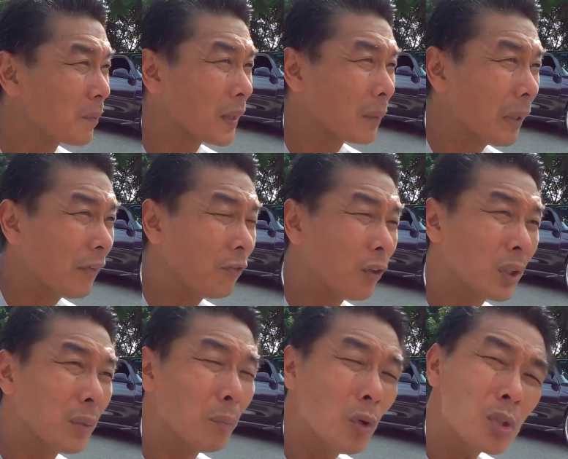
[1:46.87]
But for the
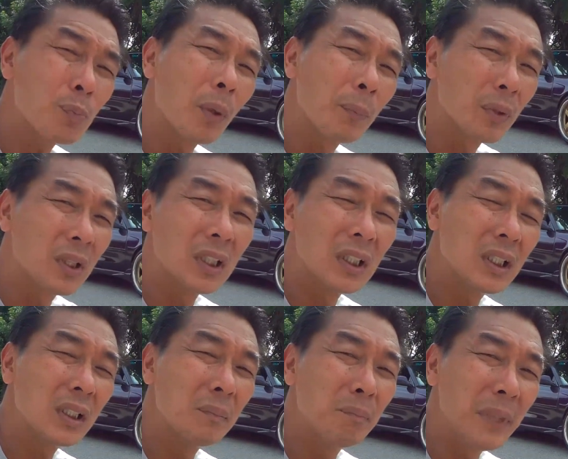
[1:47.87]
most
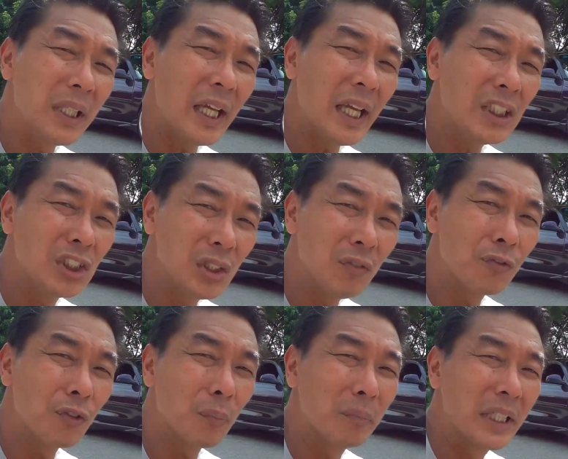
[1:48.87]
popular mid-engine
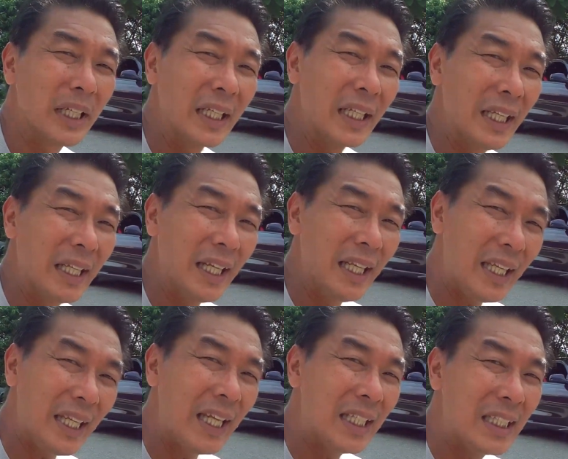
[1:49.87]
from the
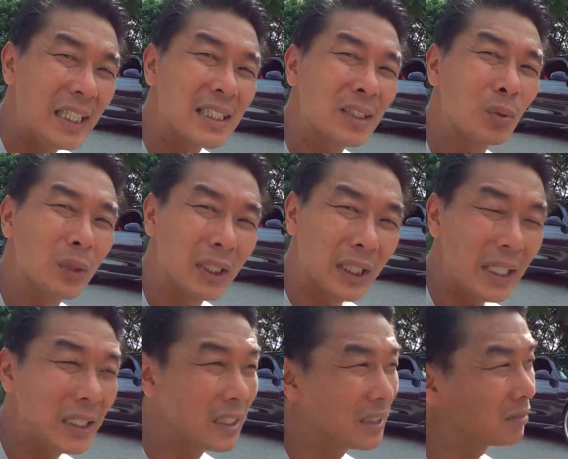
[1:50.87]
late 80s to the
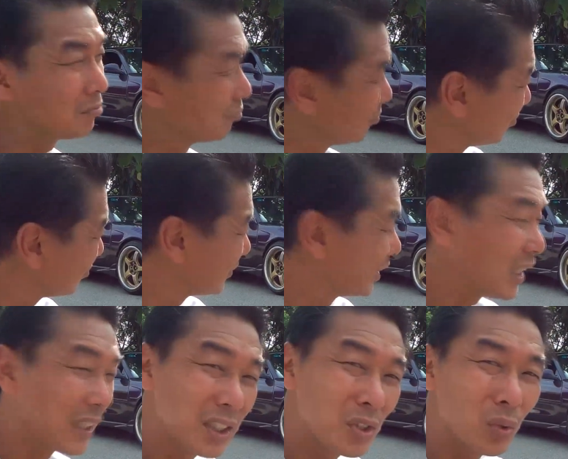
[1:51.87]
90s,
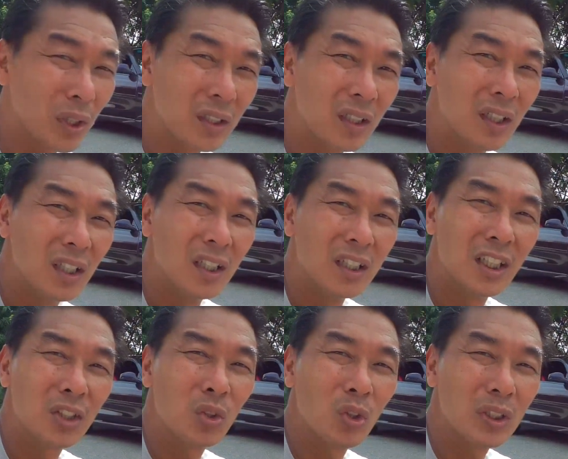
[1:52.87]
yeah, this one, the
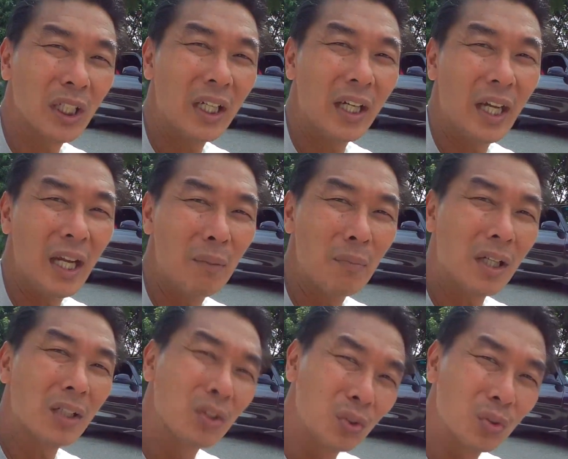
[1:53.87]
Toyota
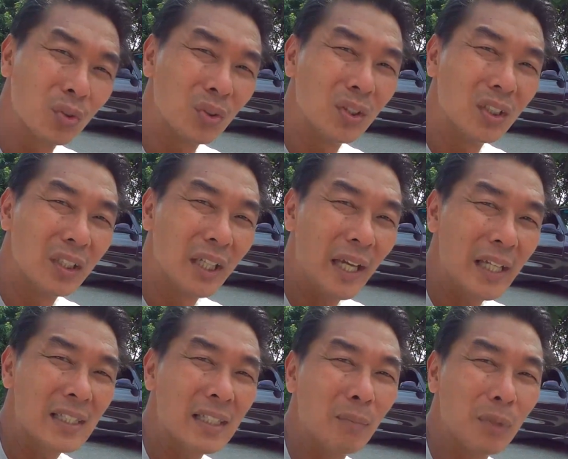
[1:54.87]
MR-2
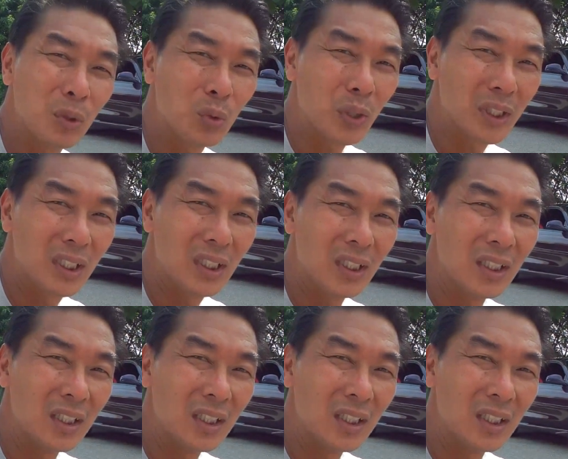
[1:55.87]
SW20.